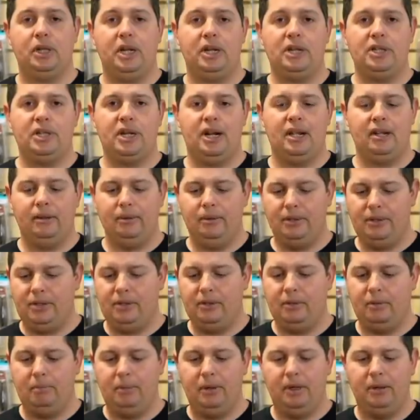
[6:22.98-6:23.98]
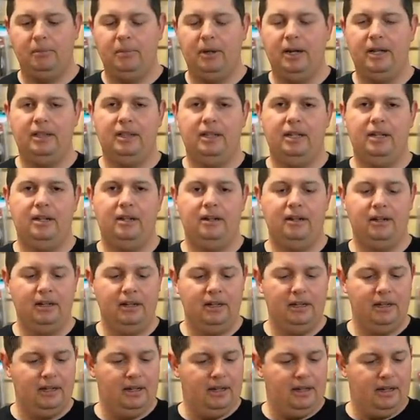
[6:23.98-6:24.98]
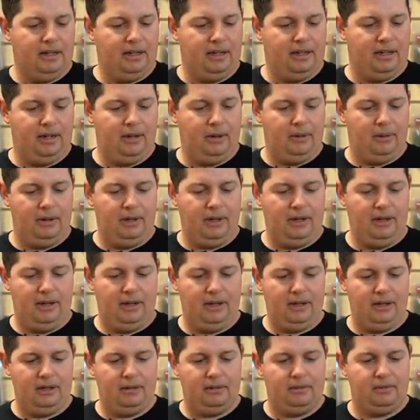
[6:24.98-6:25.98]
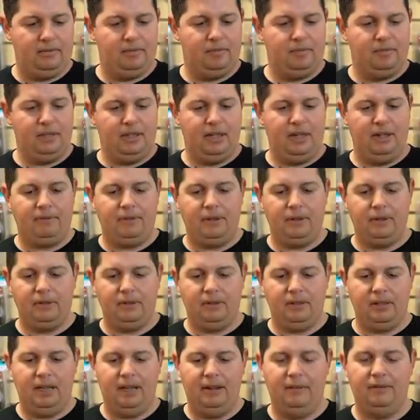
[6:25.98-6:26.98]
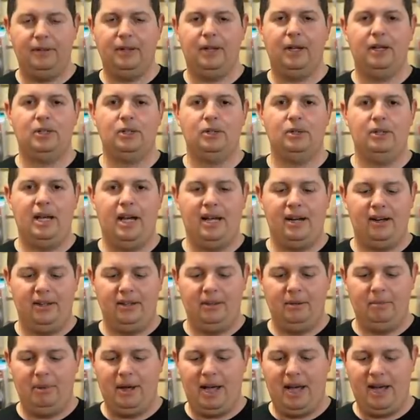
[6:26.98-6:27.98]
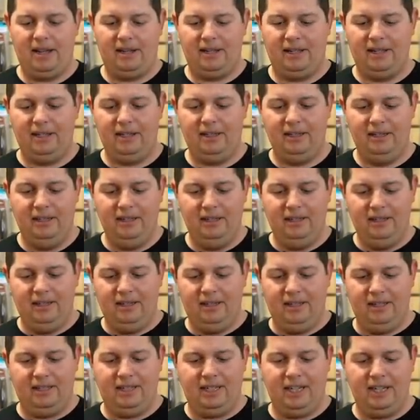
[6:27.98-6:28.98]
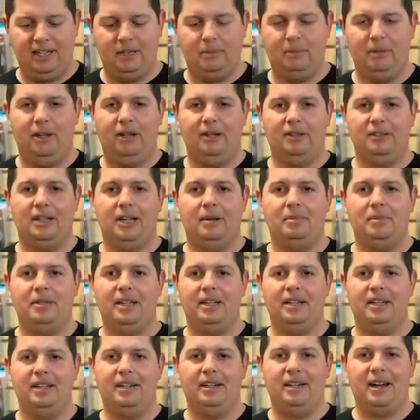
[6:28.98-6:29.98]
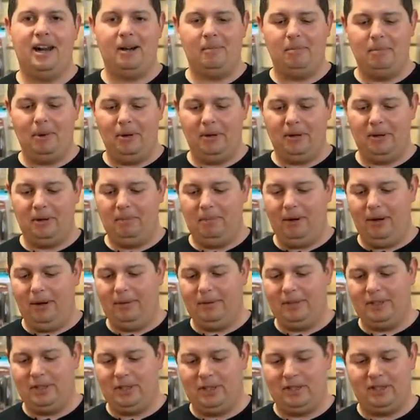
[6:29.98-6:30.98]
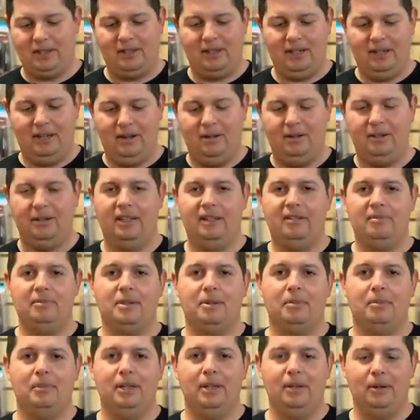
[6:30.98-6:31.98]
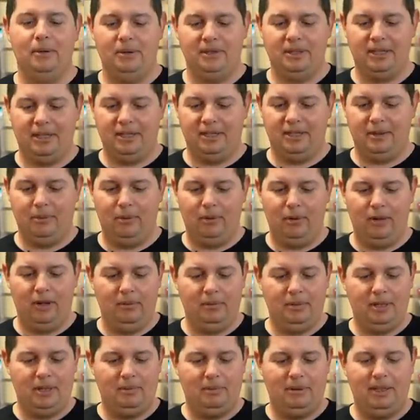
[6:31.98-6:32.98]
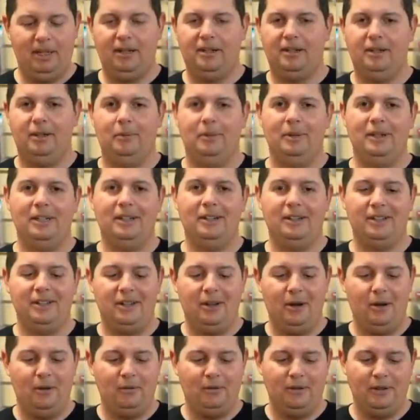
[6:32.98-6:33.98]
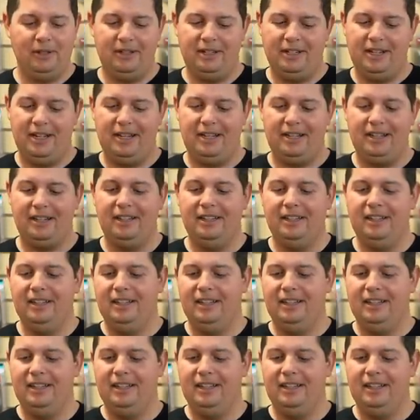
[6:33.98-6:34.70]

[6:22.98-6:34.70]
changing out lures, you can put them right there. You know, if you got your dad on the back and it takes him a long time to get in and out of boat compartments, just, you know, leave him some lures and some worms up there and he'll be good to go for the day.